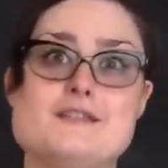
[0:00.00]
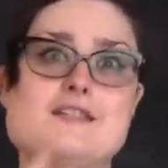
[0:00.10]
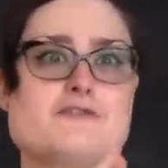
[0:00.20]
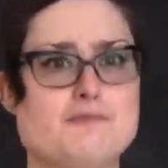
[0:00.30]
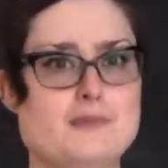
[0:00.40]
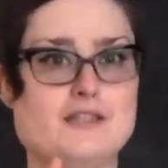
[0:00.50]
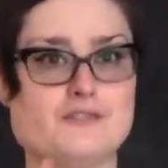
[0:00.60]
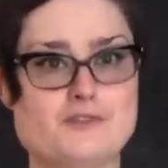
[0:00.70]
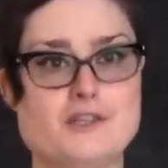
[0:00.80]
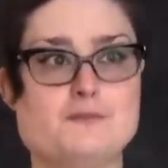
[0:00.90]
this, for me,
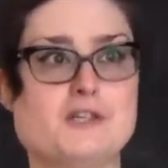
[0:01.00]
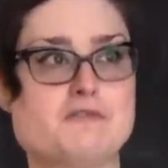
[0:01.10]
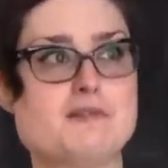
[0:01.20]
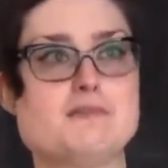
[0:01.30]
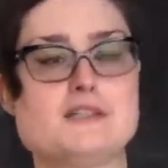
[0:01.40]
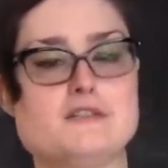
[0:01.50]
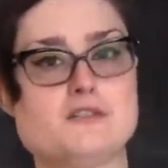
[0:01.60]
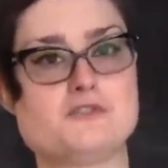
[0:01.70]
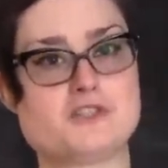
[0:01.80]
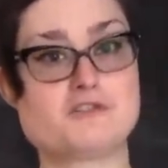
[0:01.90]
is very much
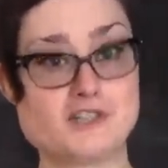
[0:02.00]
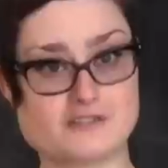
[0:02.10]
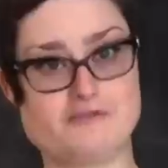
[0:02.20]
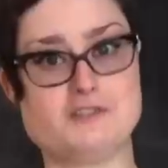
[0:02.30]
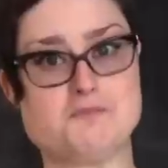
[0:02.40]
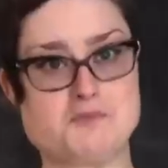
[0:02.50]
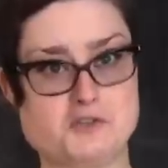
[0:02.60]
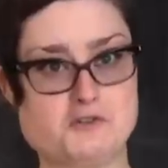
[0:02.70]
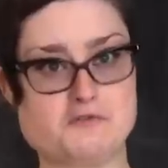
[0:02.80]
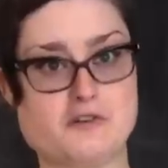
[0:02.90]
reminiscent of the trick film
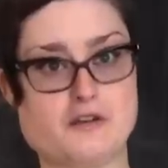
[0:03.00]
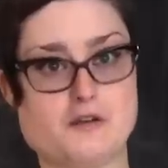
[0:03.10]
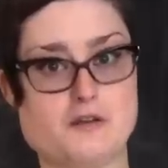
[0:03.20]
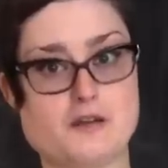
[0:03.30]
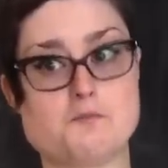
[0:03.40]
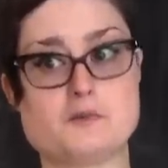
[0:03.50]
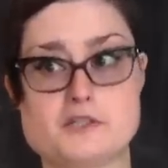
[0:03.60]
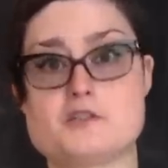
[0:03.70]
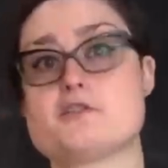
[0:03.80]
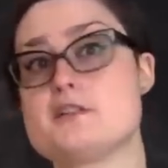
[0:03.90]
genre,
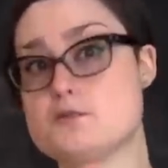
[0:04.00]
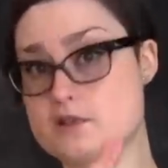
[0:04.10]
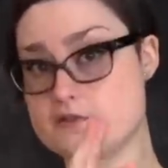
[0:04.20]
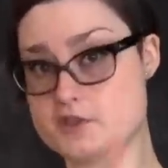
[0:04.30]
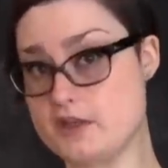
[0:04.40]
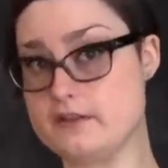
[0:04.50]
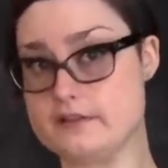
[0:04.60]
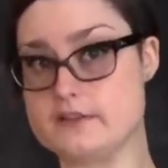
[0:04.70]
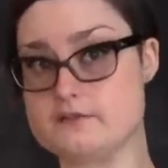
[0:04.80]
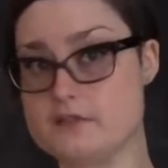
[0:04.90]
which Joyce would have
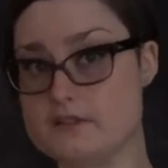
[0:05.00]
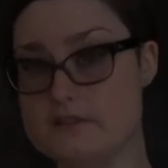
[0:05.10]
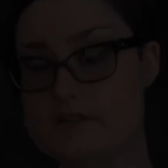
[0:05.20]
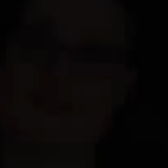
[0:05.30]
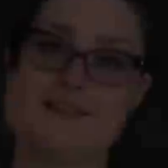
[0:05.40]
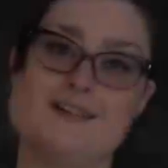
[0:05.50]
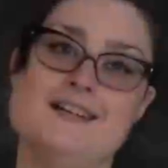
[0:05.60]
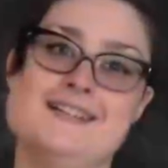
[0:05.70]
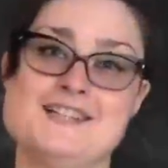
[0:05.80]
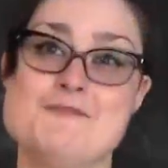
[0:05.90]
shown at the Volta.
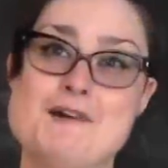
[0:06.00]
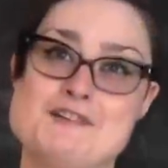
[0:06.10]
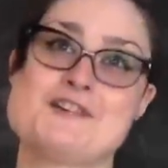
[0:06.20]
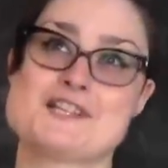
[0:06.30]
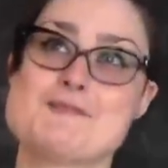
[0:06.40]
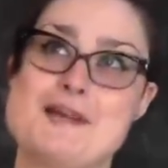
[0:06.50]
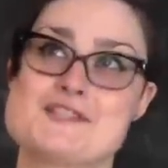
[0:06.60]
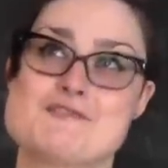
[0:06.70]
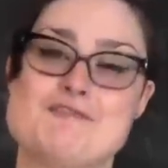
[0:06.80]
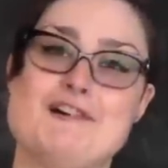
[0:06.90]
You might not
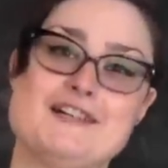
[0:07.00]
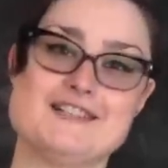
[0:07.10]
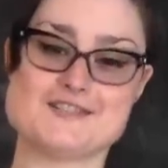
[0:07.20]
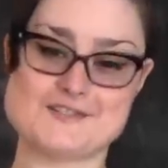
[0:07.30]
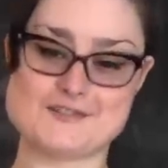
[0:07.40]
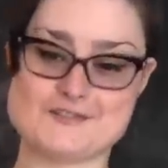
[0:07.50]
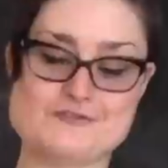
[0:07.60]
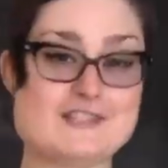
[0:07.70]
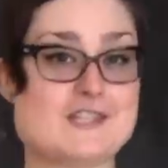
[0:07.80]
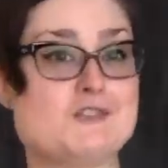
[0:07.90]
expect to find sort
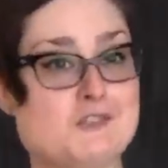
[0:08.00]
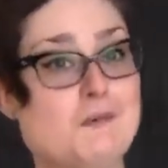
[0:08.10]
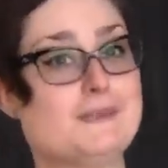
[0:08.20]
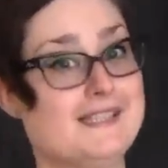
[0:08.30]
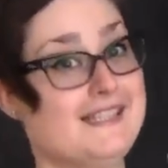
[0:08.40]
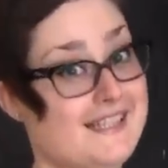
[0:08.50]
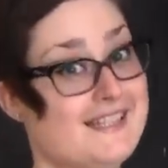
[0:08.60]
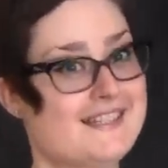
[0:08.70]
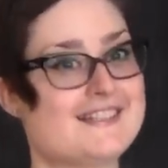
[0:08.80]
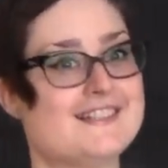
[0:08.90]
of physical comedy in
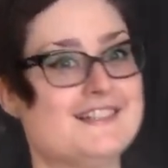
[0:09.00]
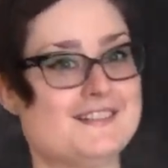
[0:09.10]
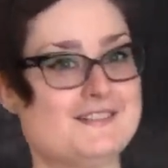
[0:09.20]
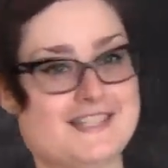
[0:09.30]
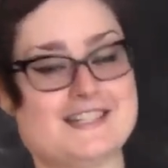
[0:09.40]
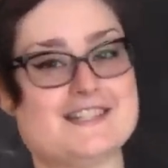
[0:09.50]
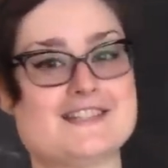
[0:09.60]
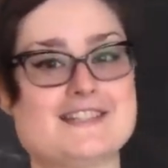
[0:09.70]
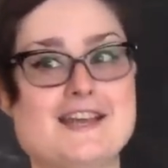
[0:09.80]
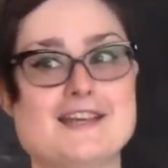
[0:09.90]
Ithaca. It
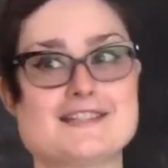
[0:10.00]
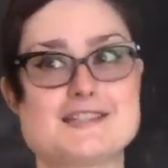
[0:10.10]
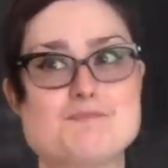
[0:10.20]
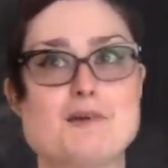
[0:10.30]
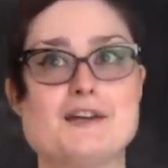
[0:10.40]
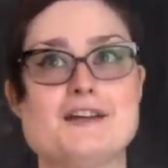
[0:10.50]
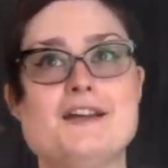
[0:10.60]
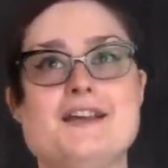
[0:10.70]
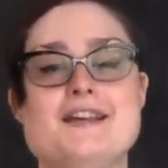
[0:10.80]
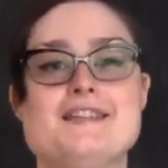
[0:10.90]
is a text, but
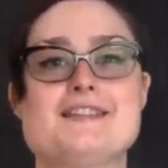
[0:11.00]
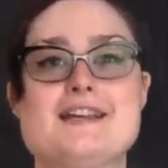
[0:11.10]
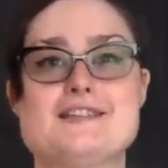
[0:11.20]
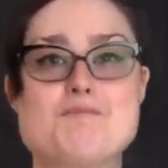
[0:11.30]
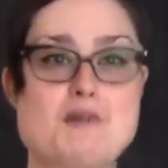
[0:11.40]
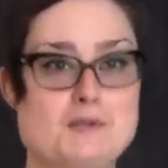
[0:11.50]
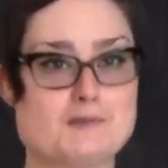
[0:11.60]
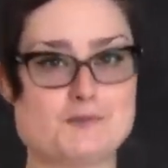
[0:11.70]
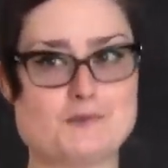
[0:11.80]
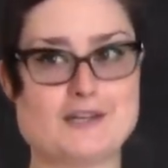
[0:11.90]
there's a
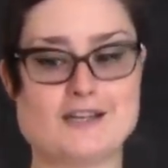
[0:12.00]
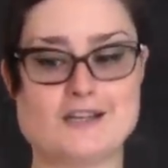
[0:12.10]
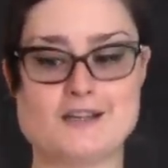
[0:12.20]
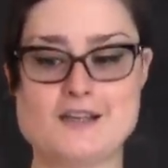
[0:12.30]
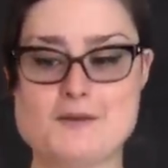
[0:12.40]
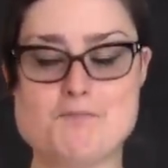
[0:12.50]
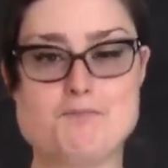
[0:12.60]
moment where